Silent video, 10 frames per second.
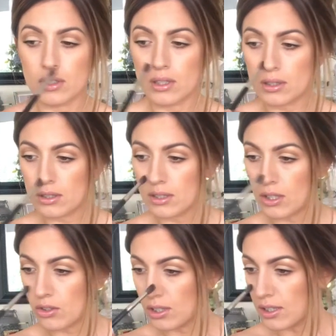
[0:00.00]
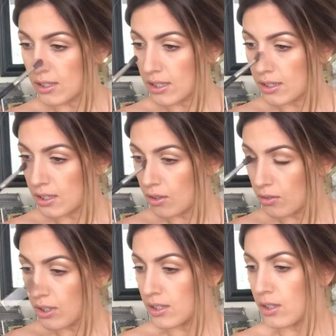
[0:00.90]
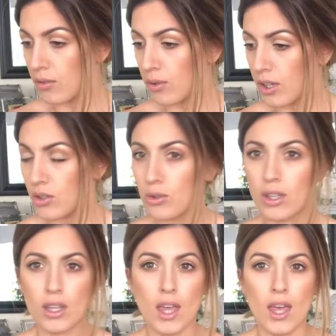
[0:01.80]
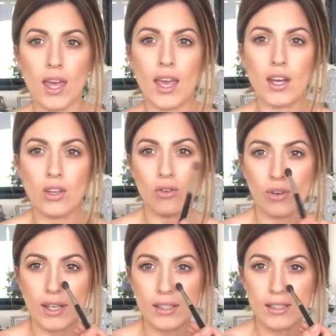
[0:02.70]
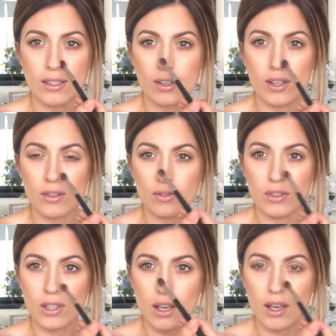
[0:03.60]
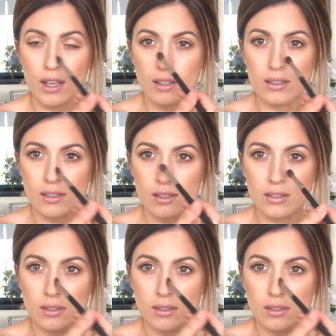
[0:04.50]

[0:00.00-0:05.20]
And it just naturally does it itself without doing any crazy kind of lines.